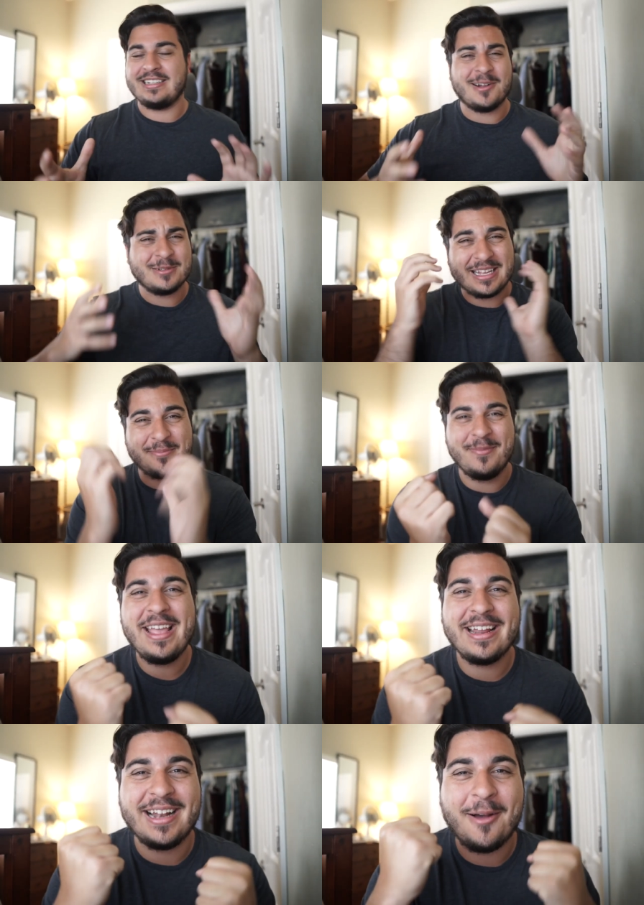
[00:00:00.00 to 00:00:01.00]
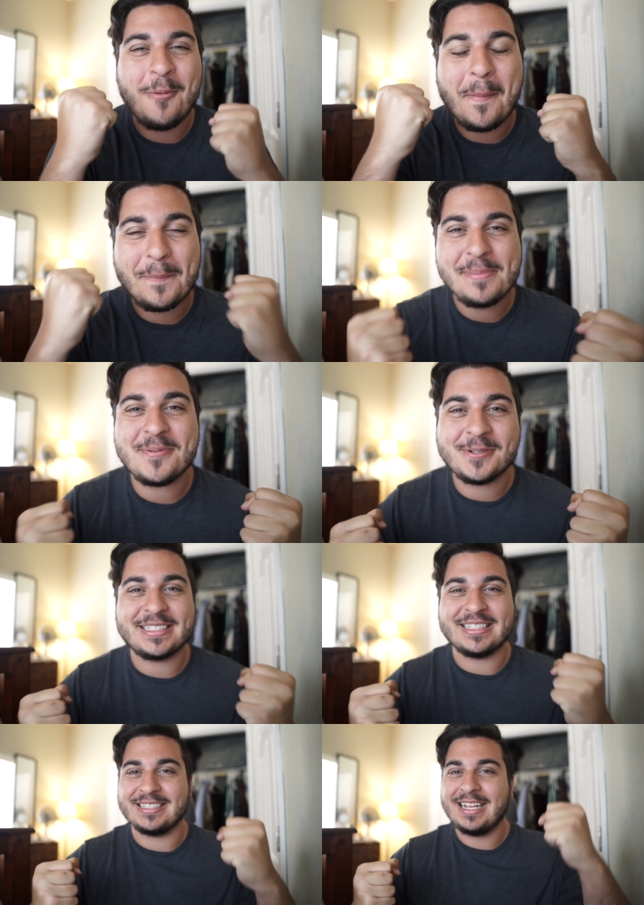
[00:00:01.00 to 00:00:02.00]
and I was like, man, I want people
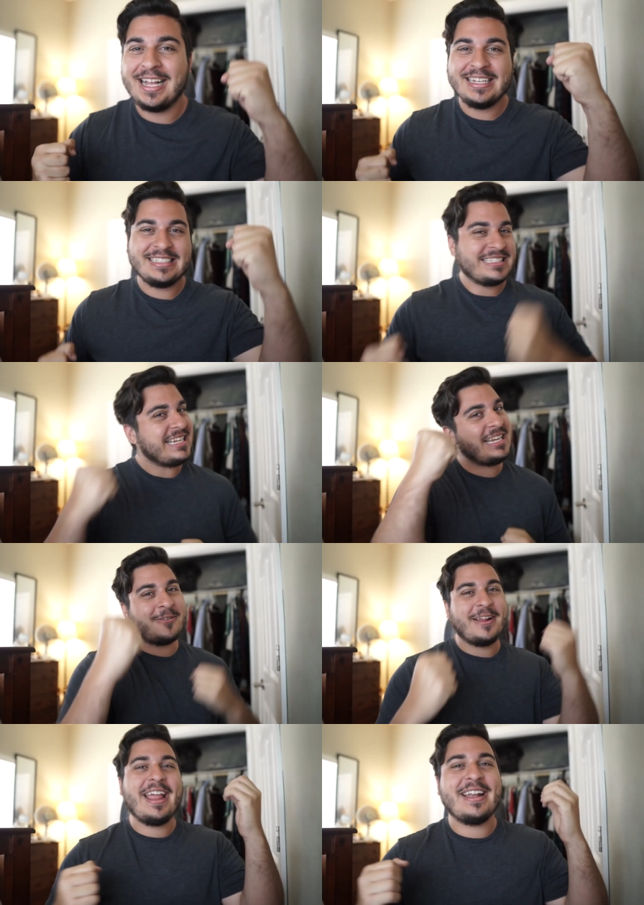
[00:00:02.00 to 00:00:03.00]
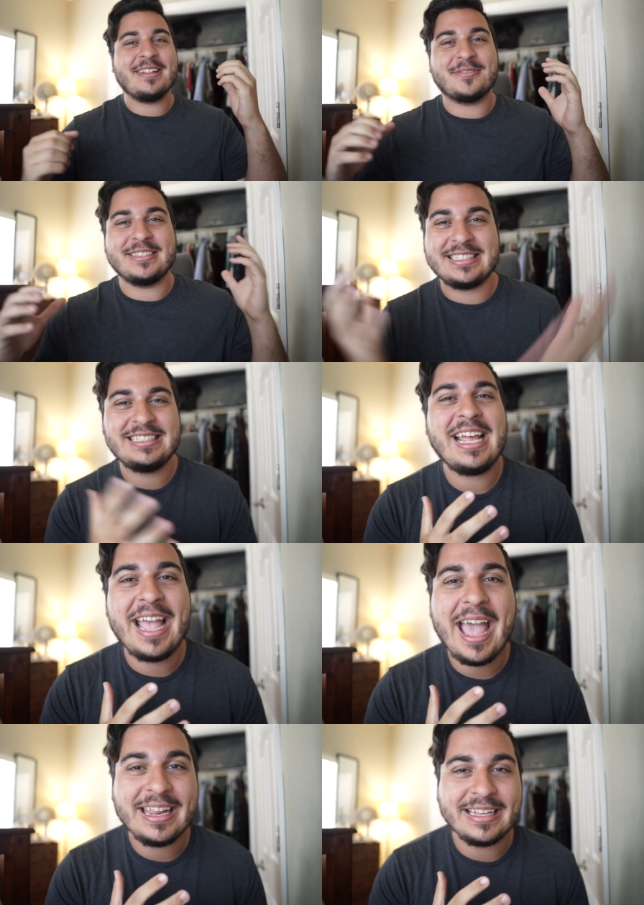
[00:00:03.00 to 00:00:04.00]
to stay creative and stay
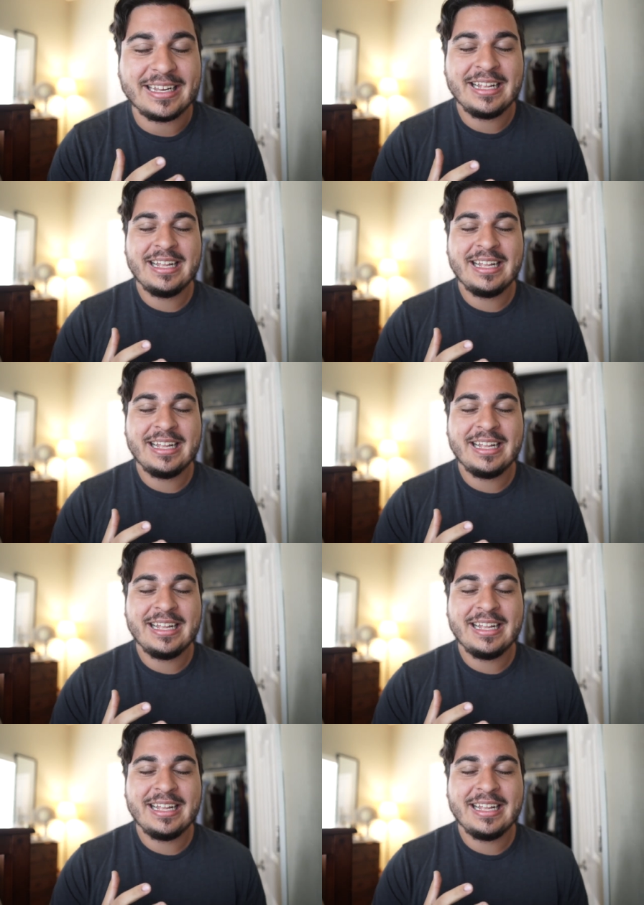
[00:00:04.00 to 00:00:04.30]
at it.